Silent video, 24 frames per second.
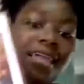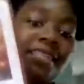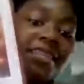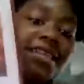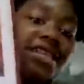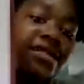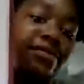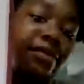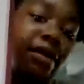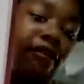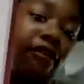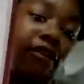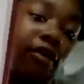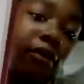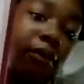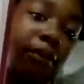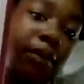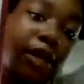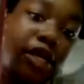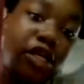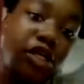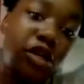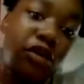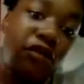This is my
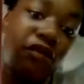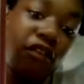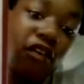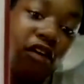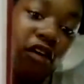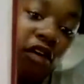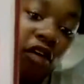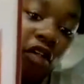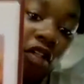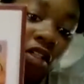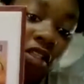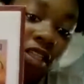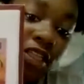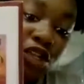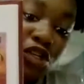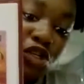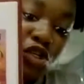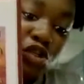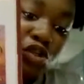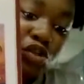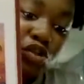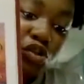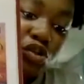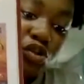favorite picture of all. It
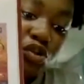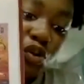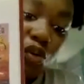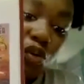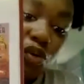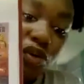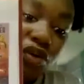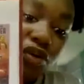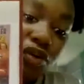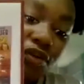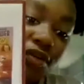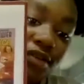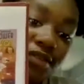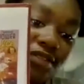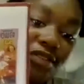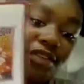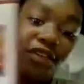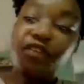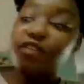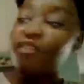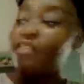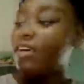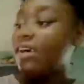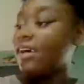just looks so cute and
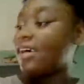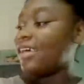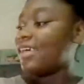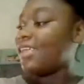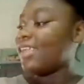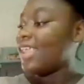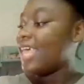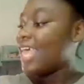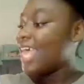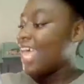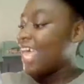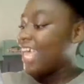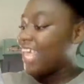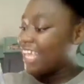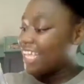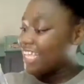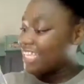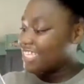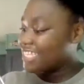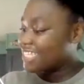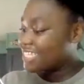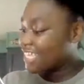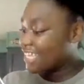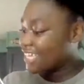so fun.
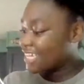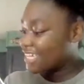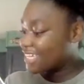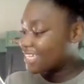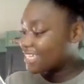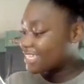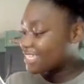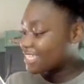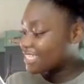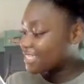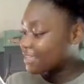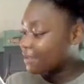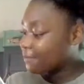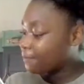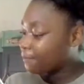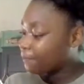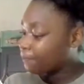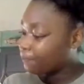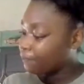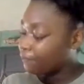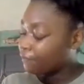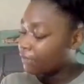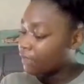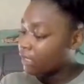It says,
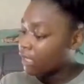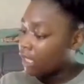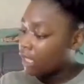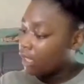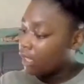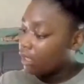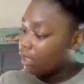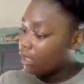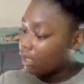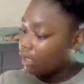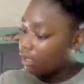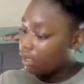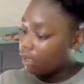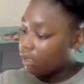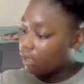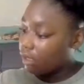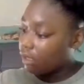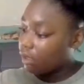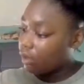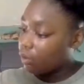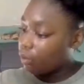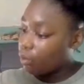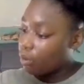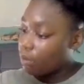
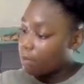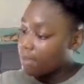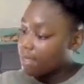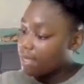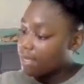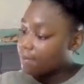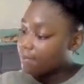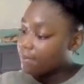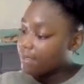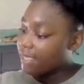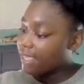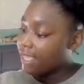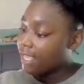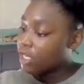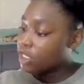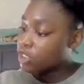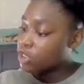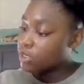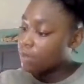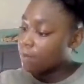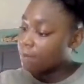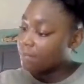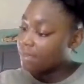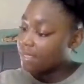women
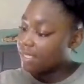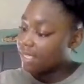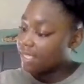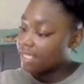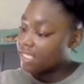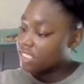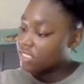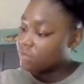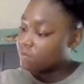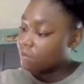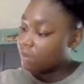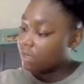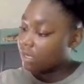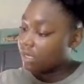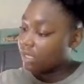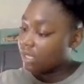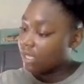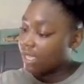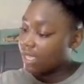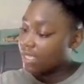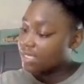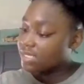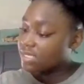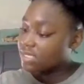began jumping and
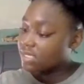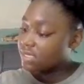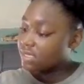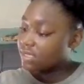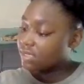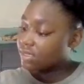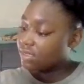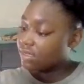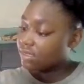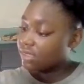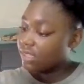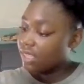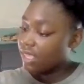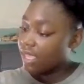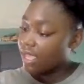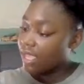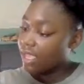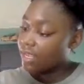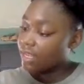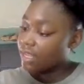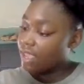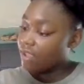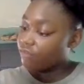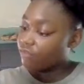spinning as they
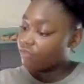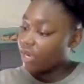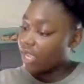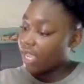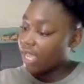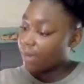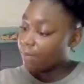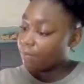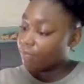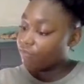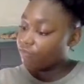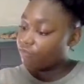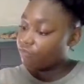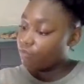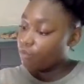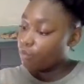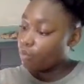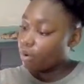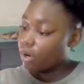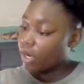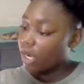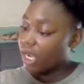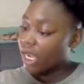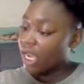never had
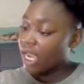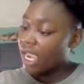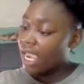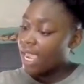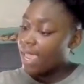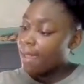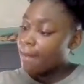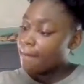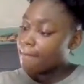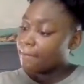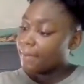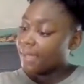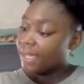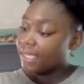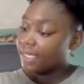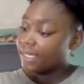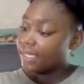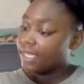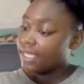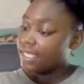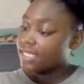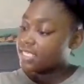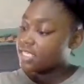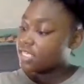before by
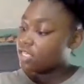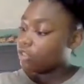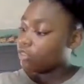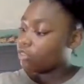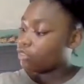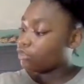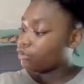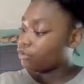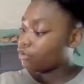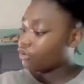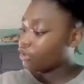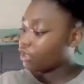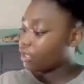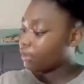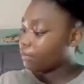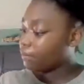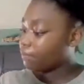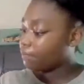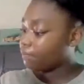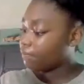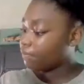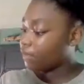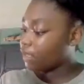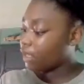1930.
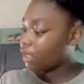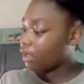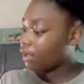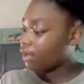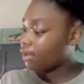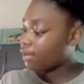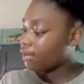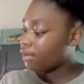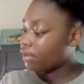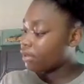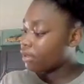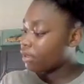Yeah.